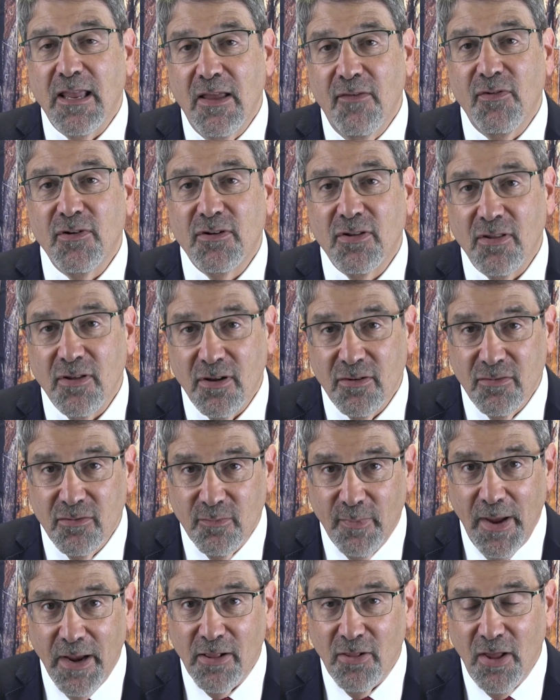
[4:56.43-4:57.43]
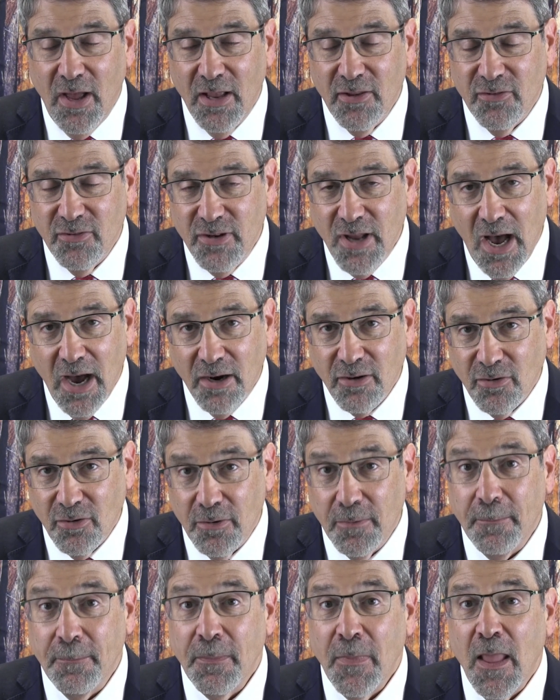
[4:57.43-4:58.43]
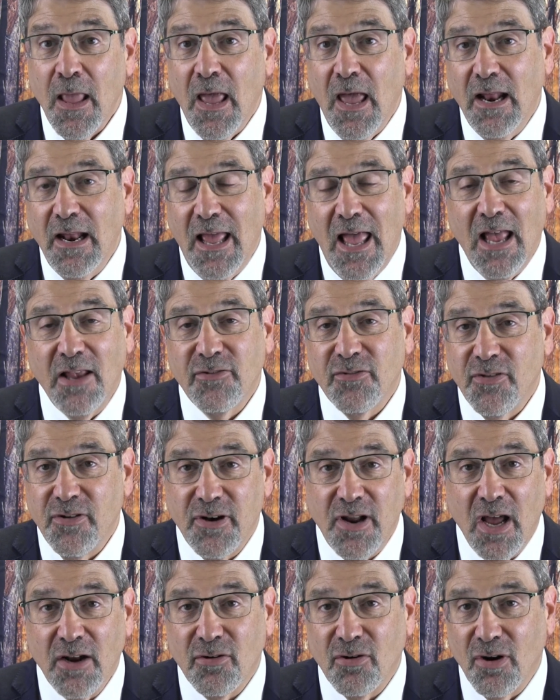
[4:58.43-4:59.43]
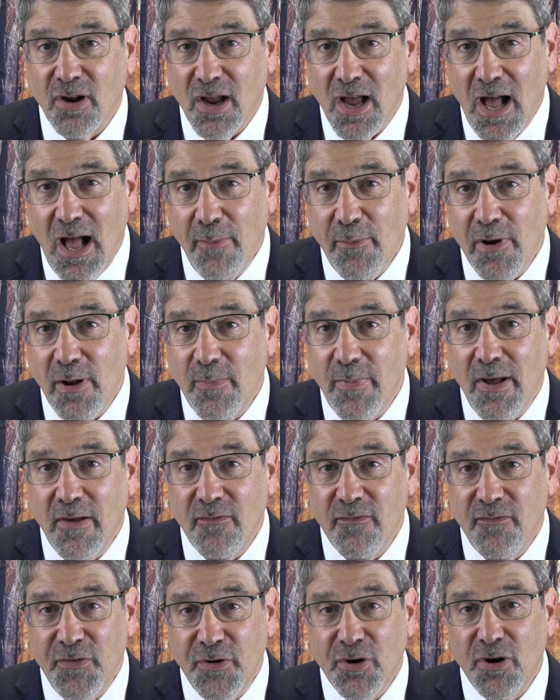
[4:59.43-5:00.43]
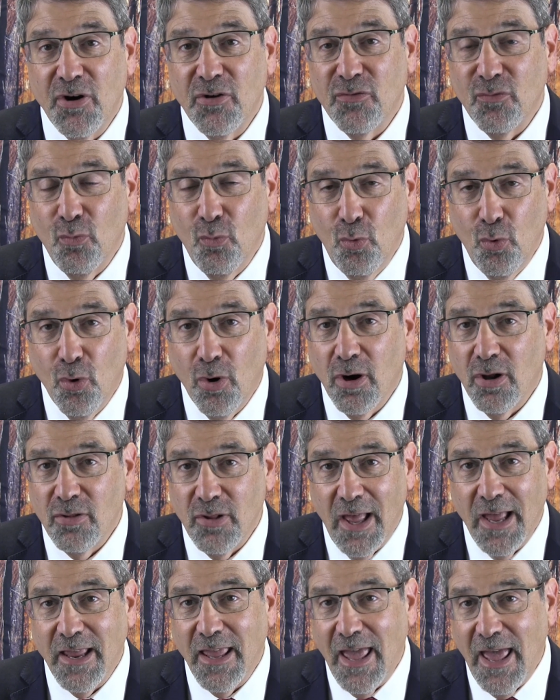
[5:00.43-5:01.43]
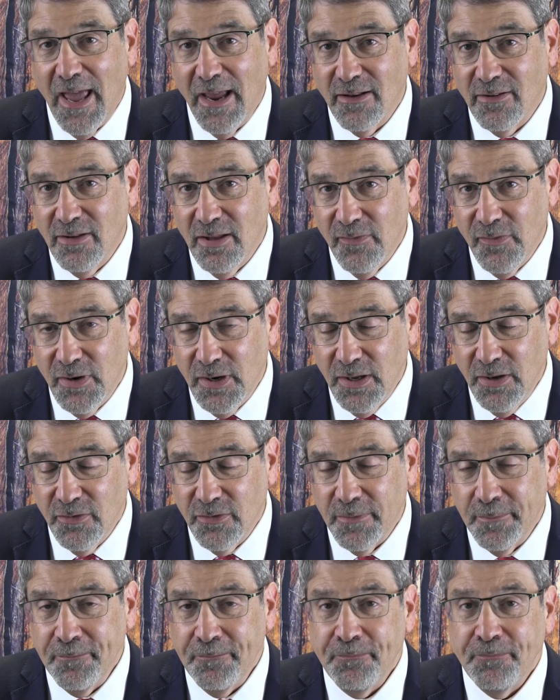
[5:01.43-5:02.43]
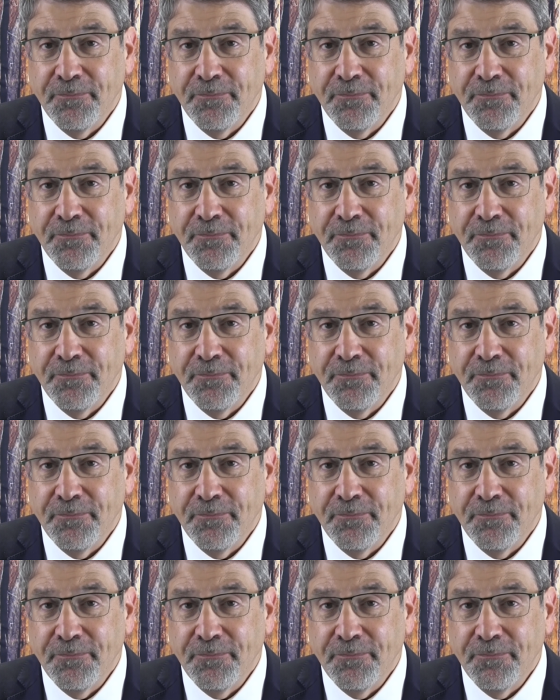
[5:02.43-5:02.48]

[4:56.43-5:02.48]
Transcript: give it to my client's doctor, and ask the doctor to comment about various work-like activities.